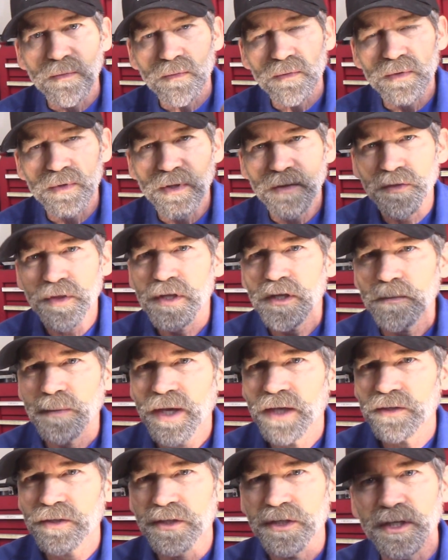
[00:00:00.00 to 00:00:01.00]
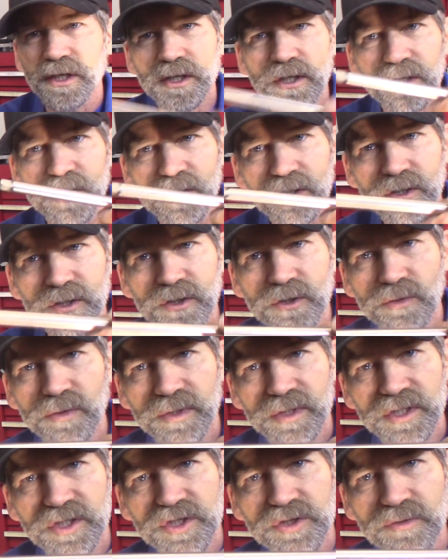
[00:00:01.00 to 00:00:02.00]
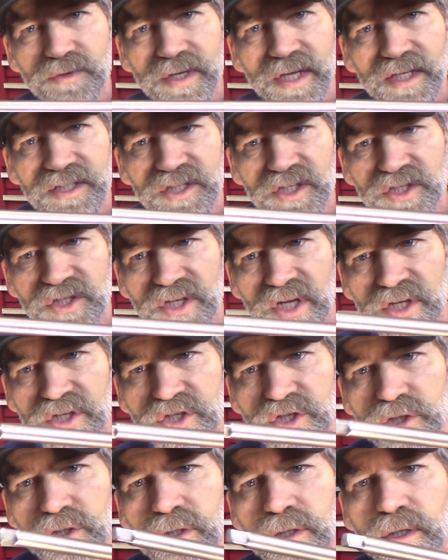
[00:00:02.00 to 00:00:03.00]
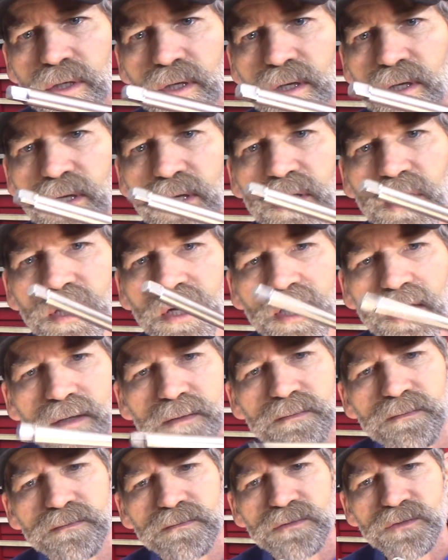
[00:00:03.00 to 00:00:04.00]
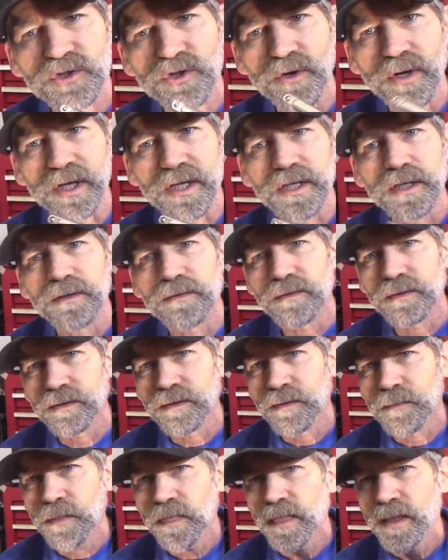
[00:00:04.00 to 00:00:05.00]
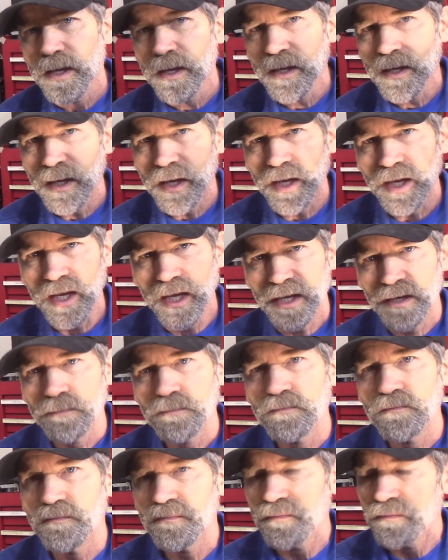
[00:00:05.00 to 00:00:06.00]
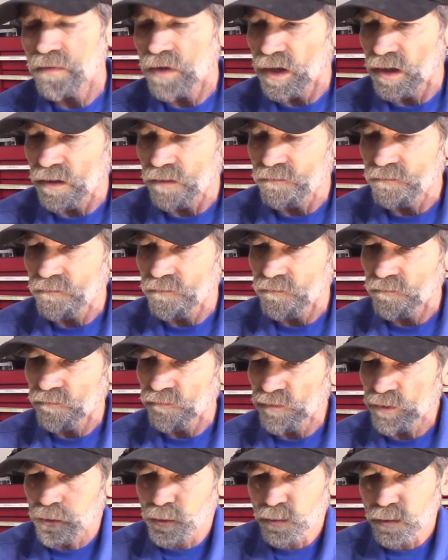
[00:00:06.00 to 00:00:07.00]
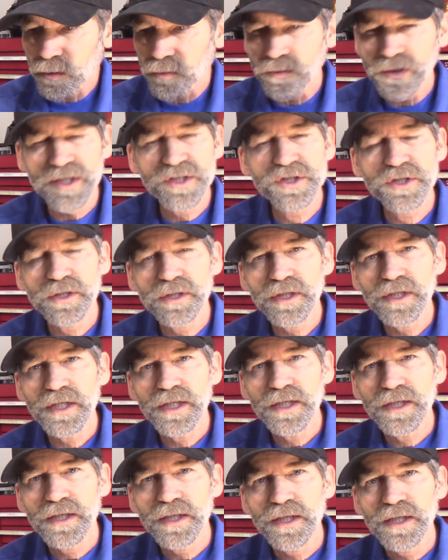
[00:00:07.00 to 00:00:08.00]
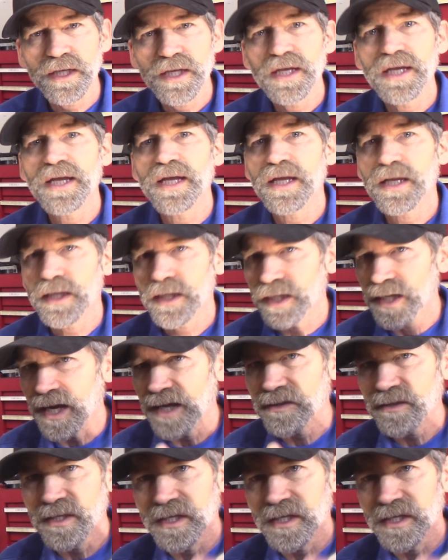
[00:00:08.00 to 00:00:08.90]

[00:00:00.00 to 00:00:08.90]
The thing about doing this 3/8 extension trick, I had a viewer recently got the